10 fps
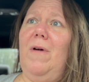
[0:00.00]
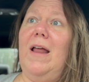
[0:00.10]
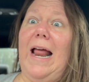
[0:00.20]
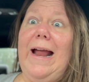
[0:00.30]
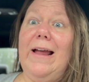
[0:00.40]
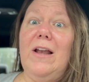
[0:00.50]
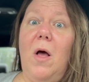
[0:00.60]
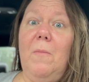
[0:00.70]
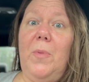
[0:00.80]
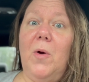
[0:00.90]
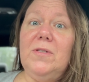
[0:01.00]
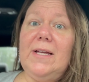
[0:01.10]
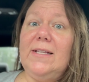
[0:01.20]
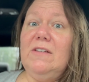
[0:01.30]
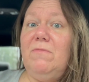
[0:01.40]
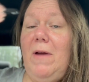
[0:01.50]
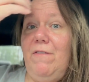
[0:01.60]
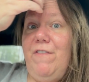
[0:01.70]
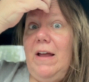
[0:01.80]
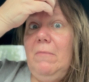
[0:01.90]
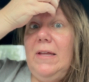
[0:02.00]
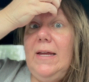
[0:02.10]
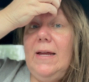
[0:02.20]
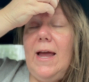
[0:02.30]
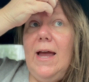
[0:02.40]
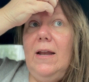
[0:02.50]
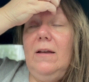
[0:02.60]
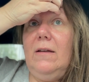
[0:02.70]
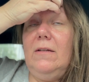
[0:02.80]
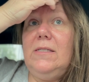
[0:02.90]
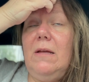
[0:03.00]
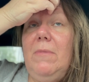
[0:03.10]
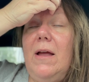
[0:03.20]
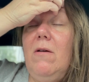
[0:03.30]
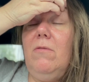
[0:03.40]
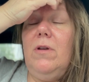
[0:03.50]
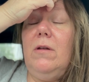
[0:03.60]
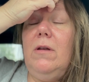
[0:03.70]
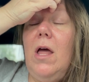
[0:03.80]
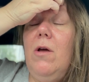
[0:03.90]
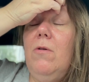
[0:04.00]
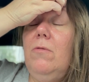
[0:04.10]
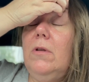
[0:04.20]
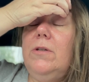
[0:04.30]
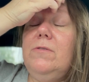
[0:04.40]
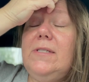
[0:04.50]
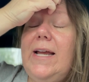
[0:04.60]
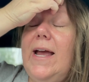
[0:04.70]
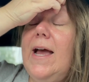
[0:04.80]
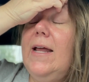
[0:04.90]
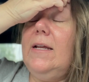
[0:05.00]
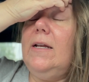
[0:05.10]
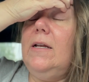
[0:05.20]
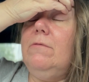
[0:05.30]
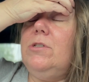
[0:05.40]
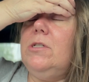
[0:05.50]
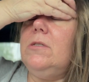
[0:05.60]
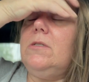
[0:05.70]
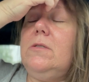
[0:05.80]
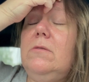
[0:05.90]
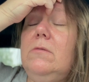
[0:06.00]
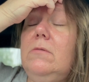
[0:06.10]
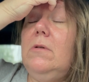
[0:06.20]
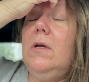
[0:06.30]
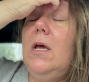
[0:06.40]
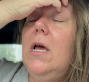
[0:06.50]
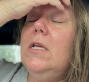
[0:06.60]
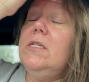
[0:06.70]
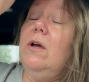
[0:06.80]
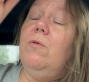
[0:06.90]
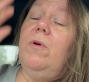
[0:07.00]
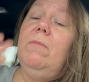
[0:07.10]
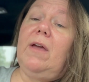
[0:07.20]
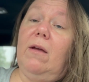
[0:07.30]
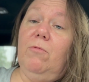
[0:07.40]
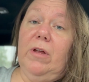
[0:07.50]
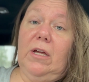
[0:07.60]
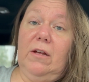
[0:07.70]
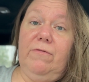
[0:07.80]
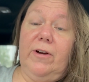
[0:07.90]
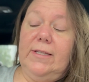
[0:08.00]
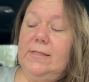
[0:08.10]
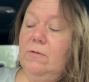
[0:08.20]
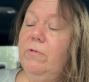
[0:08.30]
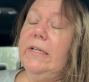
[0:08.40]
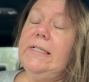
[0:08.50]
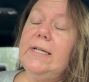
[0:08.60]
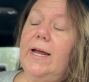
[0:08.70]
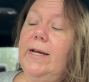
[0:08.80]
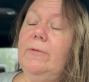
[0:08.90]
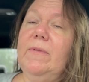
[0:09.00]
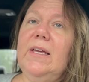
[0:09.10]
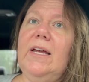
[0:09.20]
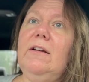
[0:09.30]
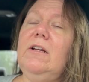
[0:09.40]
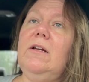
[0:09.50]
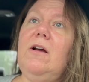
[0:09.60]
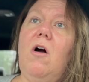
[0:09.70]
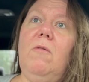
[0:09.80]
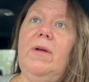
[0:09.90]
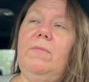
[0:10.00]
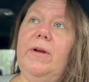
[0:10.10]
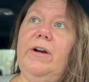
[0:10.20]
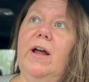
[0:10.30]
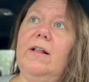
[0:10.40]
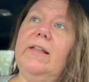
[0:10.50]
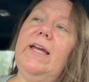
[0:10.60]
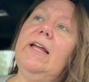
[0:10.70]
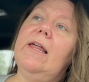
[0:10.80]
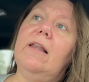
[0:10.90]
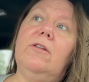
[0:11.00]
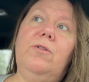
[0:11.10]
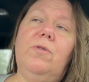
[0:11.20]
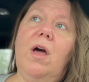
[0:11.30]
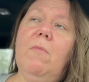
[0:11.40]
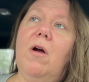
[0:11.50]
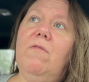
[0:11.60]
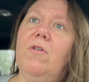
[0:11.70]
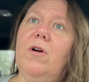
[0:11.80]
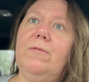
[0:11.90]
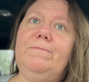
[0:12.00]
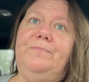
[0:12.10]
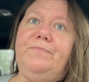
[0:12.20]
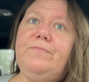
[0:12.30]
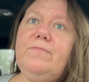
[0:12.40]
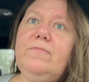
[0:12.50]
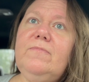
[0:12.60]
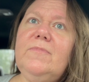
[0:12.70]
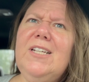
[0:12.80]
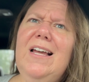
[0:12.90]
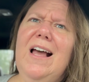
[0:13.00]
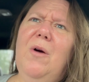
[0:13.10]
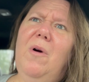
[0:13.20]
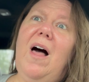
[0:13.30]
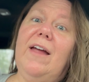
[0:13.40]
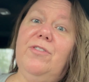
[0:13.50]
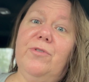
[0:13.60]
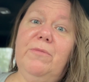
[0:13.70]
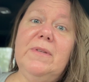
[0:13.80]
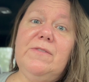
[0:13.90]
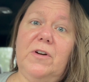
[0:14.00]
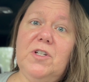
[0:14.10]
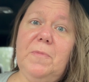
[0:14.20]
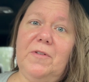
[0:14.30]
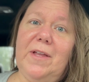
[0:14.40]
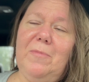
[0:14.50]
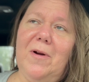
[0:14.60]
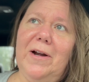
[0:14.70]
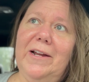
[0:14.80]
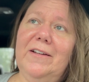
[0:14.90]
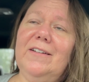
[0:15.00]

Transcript: aunt on both sides of my family had somehow known Lou's dad, and it was just, so we became really good friends, really tight. He'd call me periodically. He let Lou come over. Well, I threw him his first birthday party